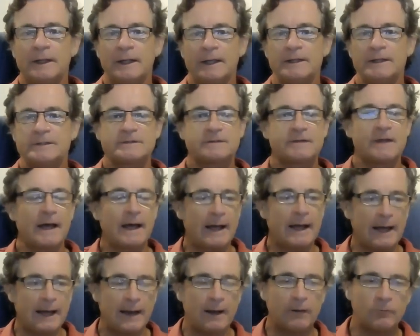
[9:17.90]
It's the
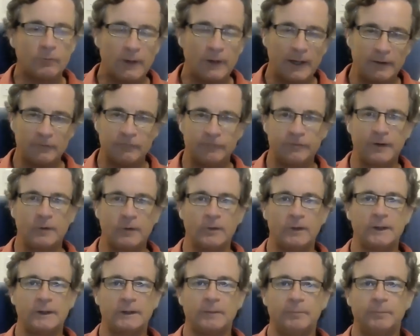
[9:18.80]
heart rate
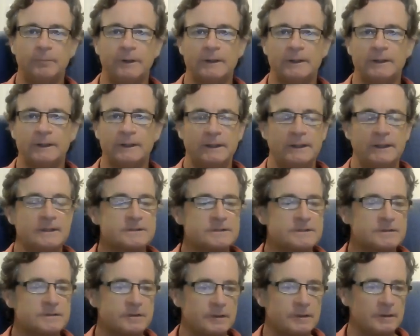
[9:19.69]
variability.
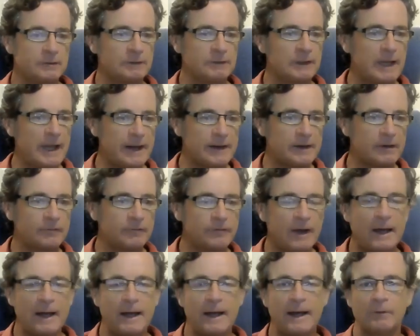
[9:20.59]
It's the lack of
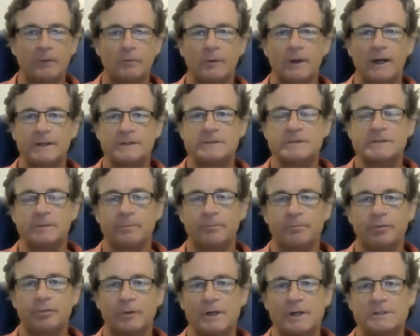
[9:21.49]
heart rate
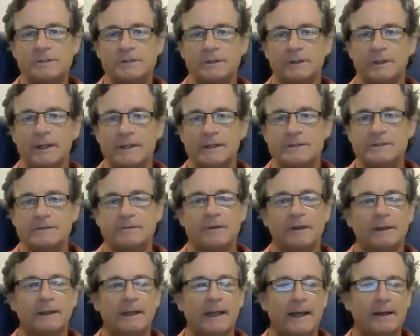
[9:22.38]
suppression. It's
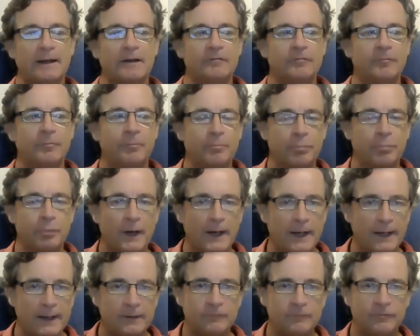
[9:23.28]
the lack of
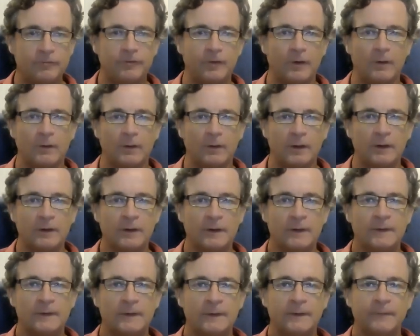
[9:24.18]
brain fog.
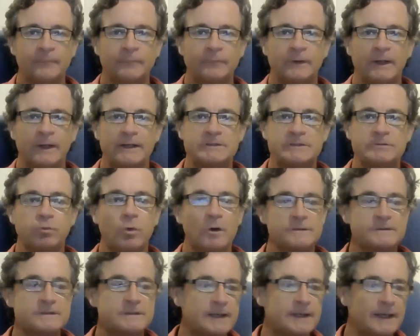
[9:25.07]
It's
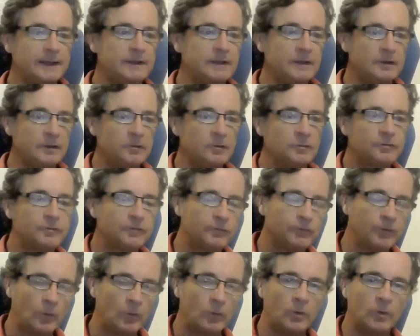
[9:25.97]
what's taking you
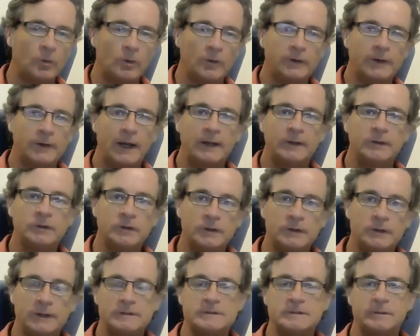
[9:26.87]
forward. And
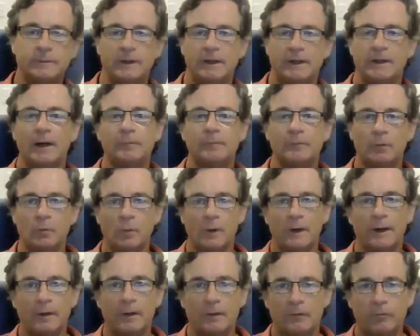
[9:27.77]
you need to become
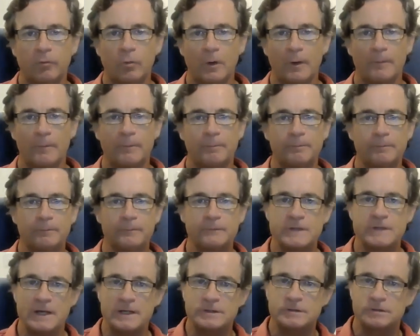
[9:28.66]
aware of what
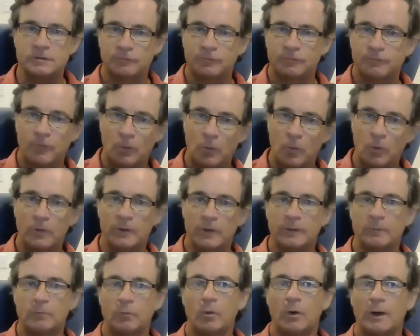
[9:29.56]
takes you
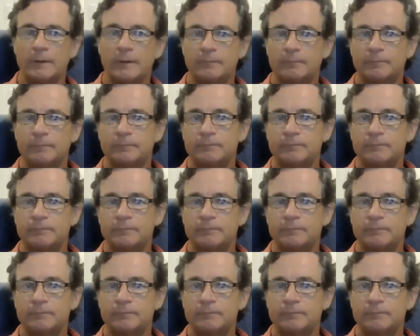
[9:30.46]
forward and what